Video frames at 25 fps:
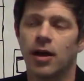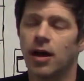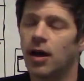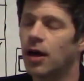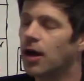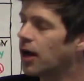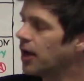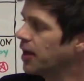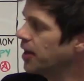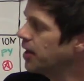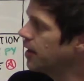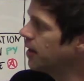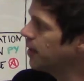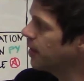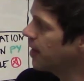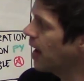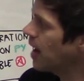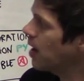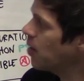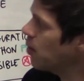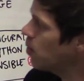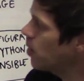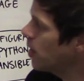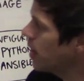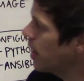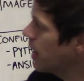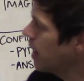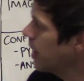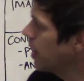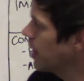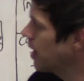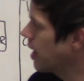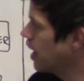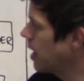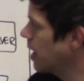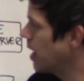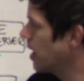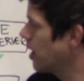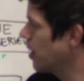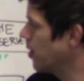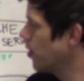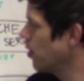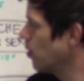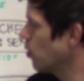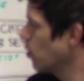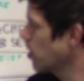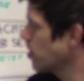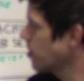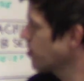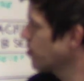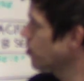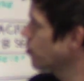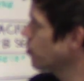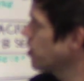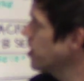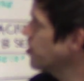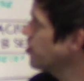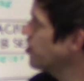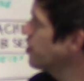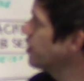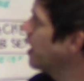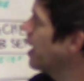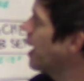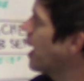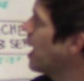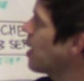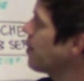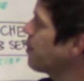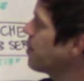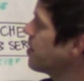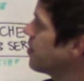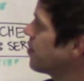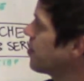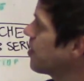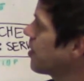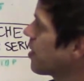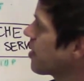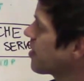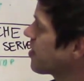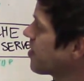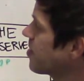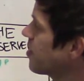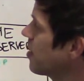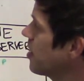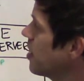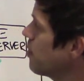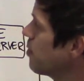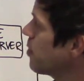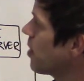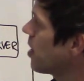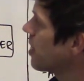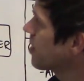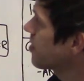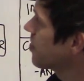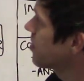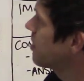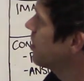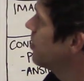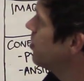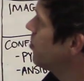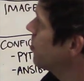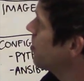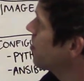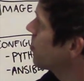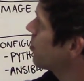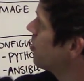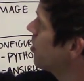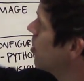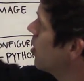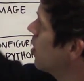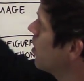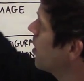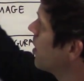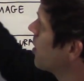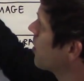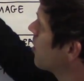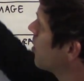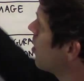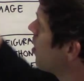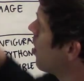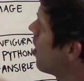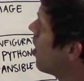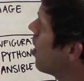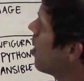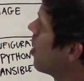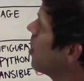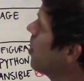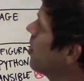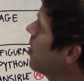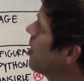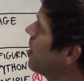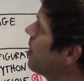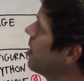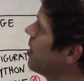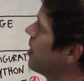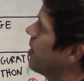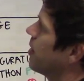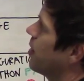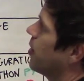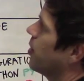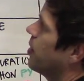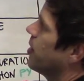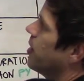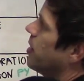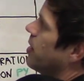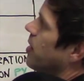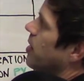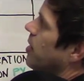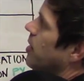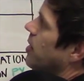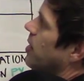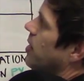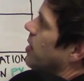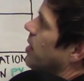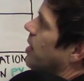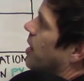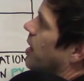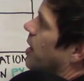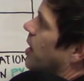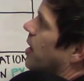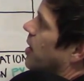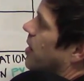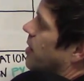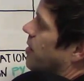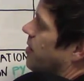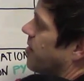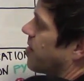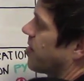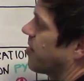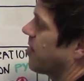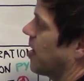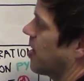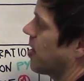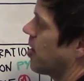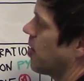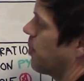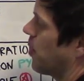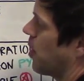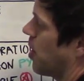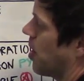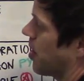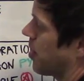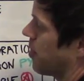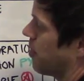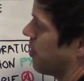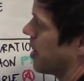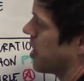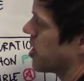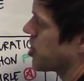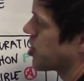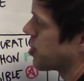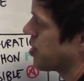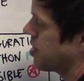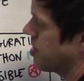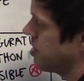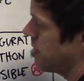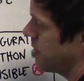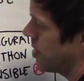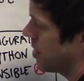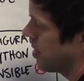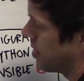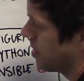And in that way, the orchestration that happens in our sandbox can just go and call the setup automation